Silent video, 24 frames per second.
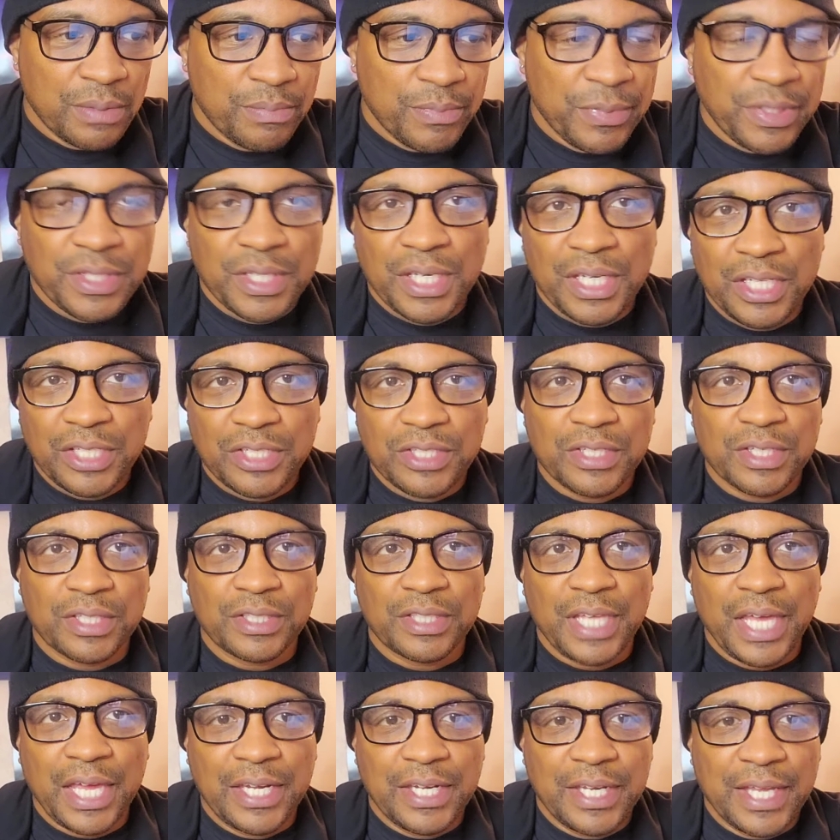but then he took
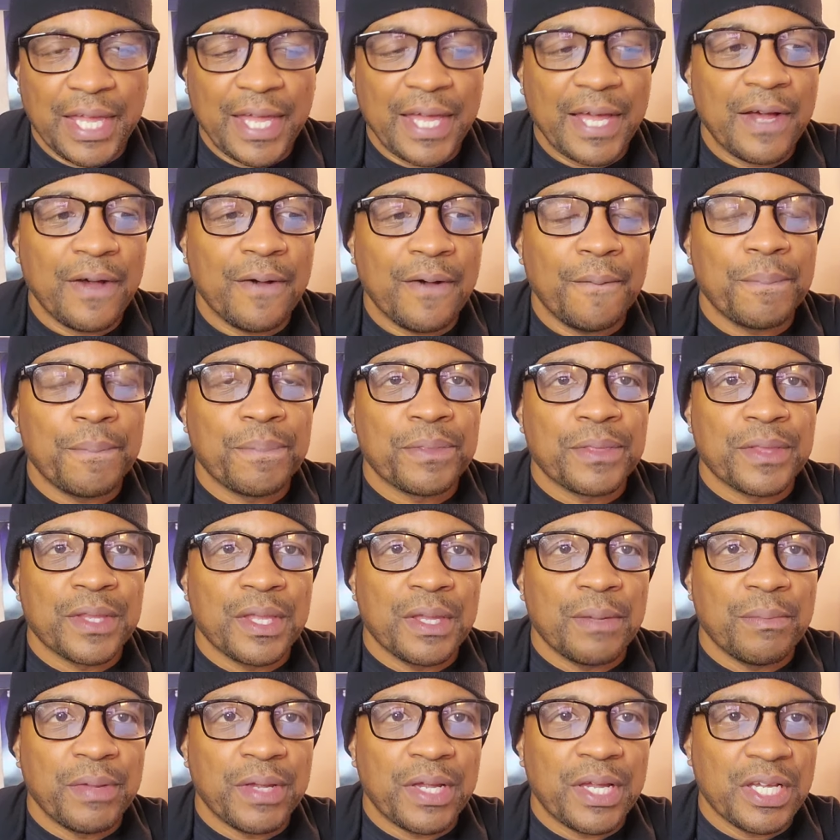that down
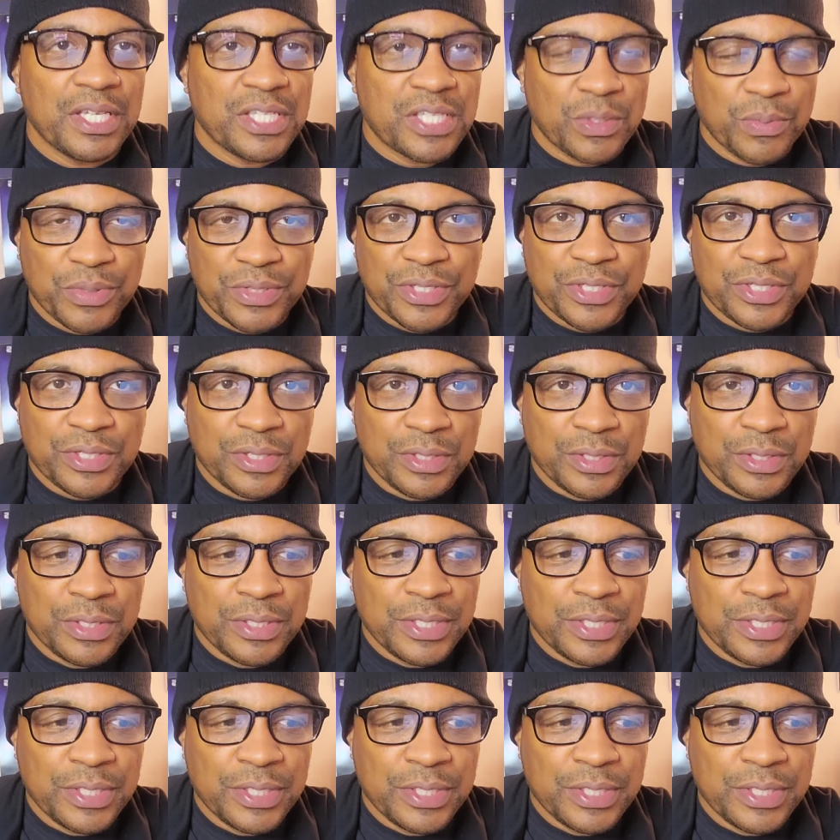because it was